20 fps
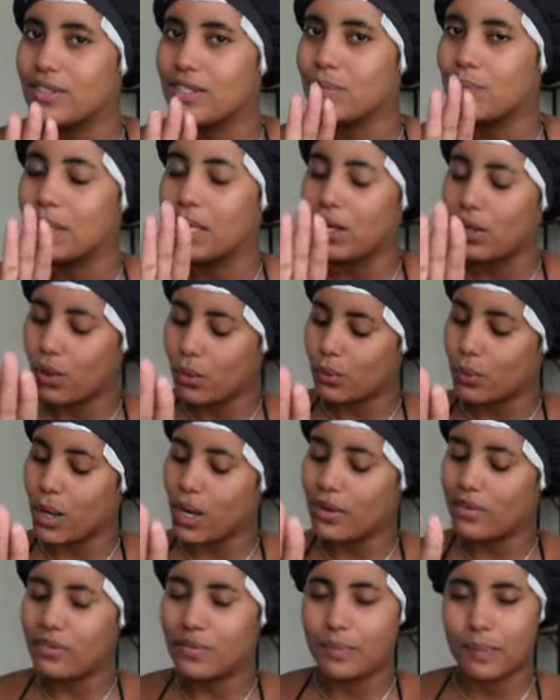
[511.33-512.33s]
It's been a little
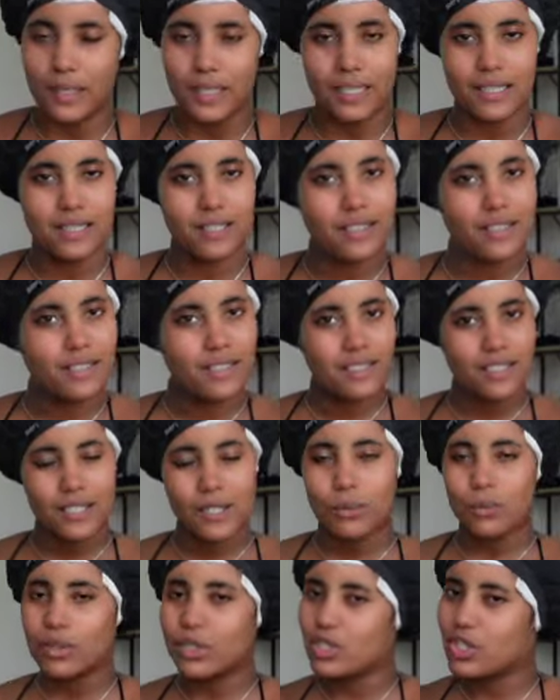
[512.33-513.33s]
rough, but
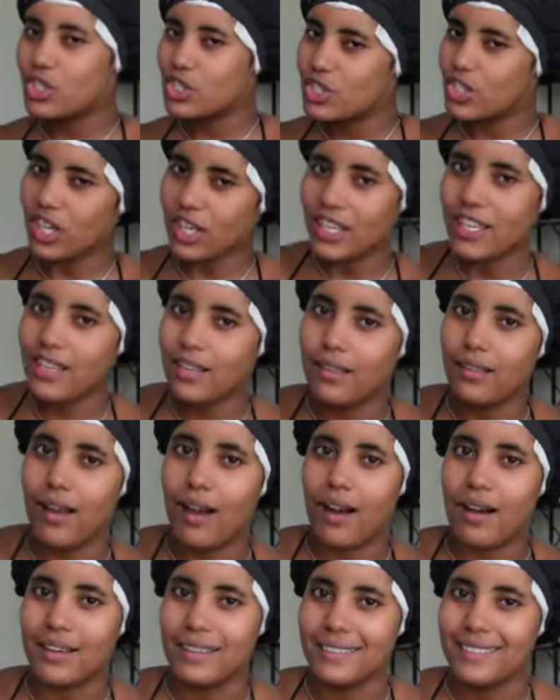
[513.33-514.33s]
we're chucking
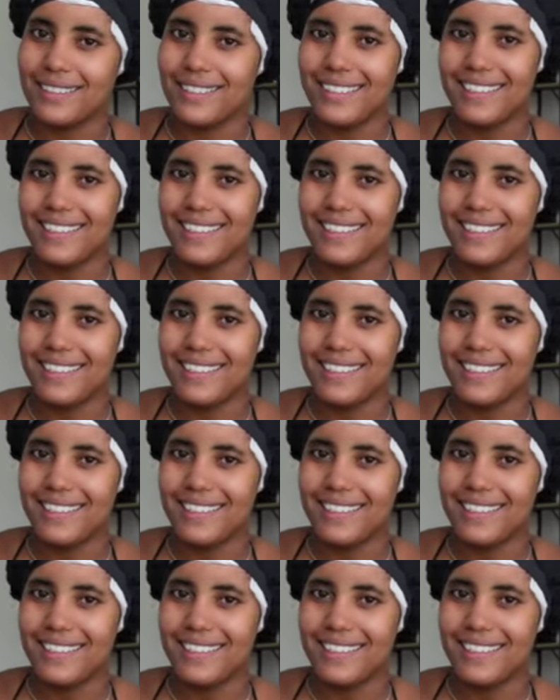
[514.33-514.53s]
along.